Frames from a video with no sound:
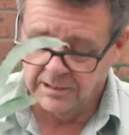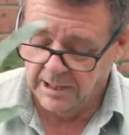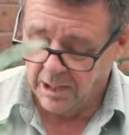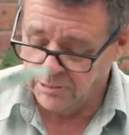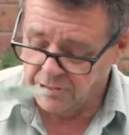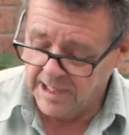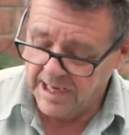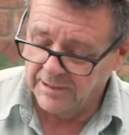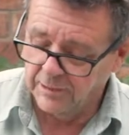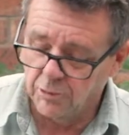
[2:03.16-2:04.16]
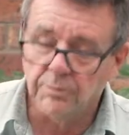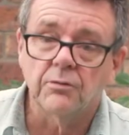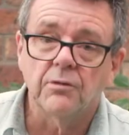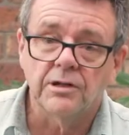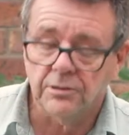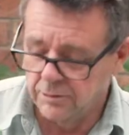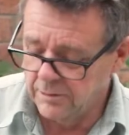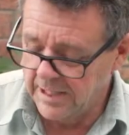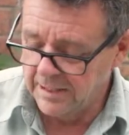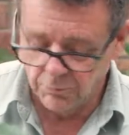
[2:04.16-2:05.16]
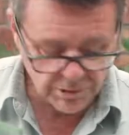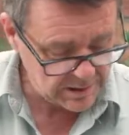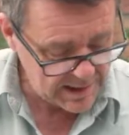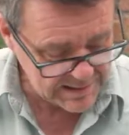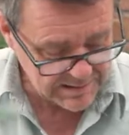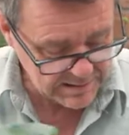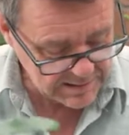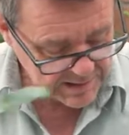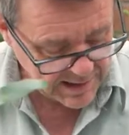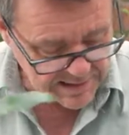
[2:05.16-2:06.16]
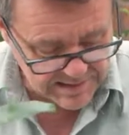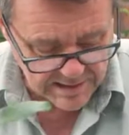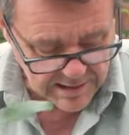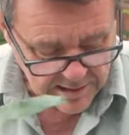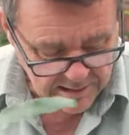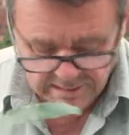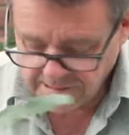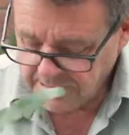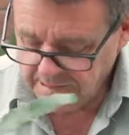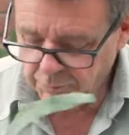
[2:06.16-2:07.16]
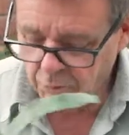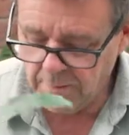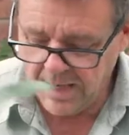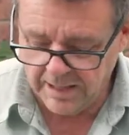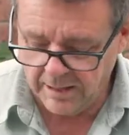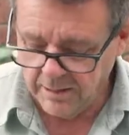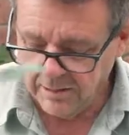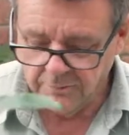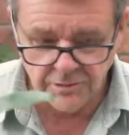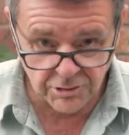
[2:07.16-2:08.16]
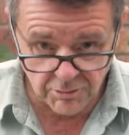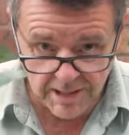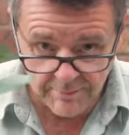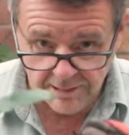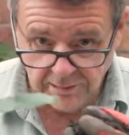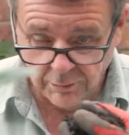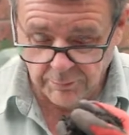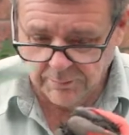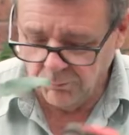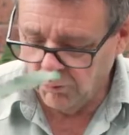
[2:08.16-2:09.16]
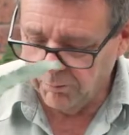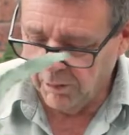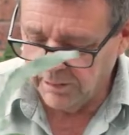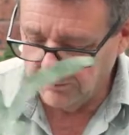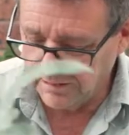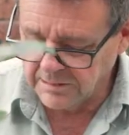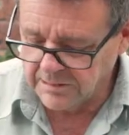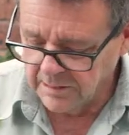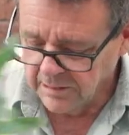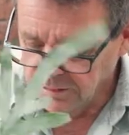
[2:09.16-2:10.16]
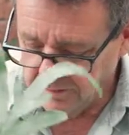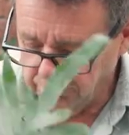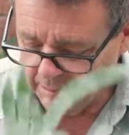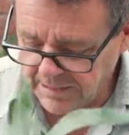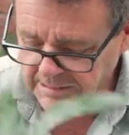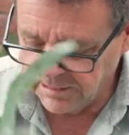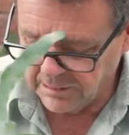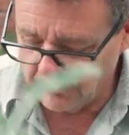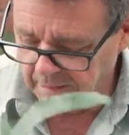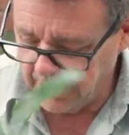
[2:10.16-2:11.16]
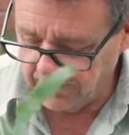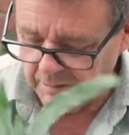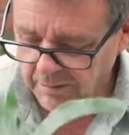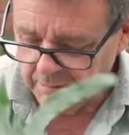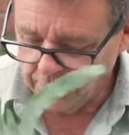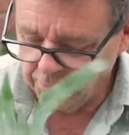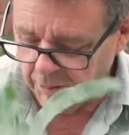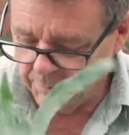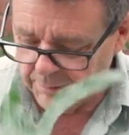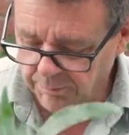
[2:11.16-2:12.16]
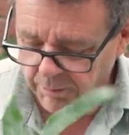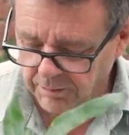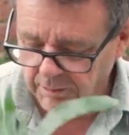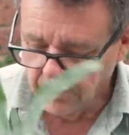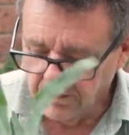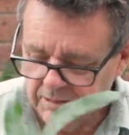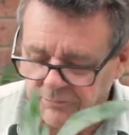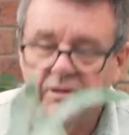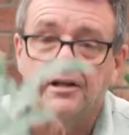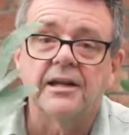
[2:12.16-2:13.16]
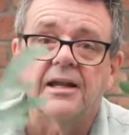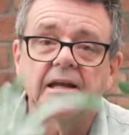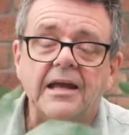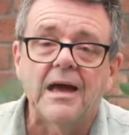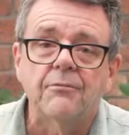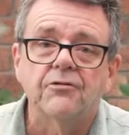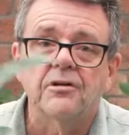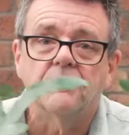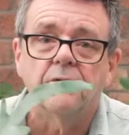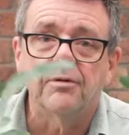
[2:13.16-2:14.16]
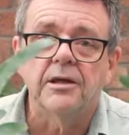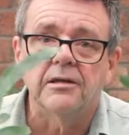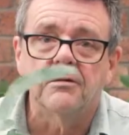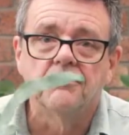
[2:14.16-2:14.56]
goes down a little bit when you do that, which it has in this case, it's a simple matter of just grabbing a little bit more potting mix and placing it around the top of the pot to fill in any gaps that have appeared.